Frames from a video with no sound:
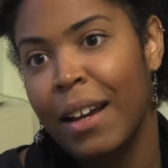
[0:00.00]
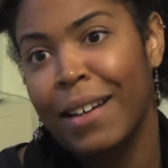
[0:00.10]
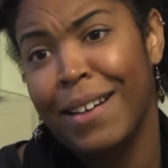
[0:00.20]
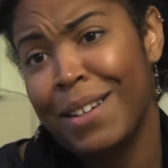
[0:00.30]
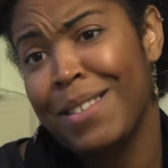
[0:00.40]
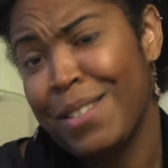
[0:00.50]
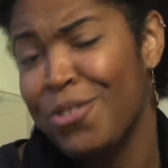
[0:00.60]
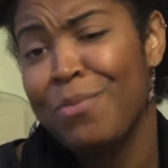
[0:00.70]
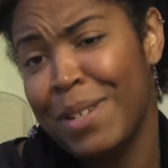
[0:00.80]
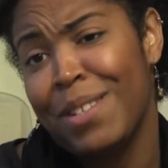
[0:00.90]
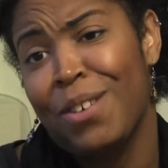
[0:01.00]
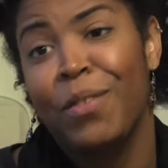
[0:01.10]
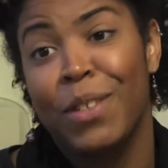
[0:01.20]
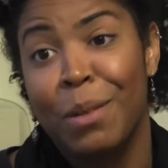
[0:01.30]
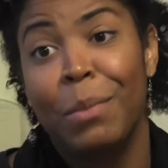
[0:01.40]
and I consider
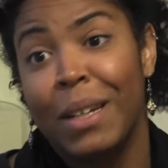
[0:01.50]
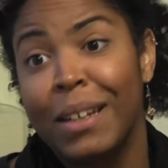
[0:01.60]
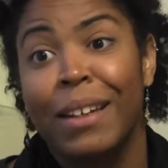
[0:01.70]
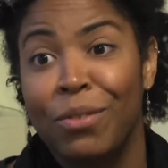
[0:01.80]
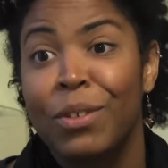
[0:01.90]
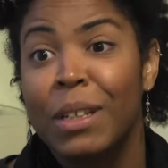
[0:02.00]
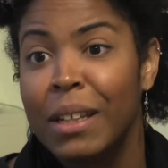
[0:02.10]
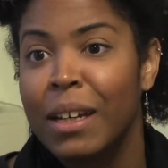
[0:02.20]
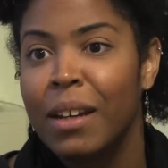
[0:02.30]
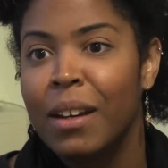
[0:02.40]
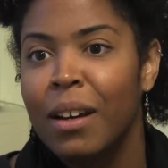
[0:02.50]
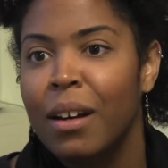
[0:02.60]
myself a Dominican, really.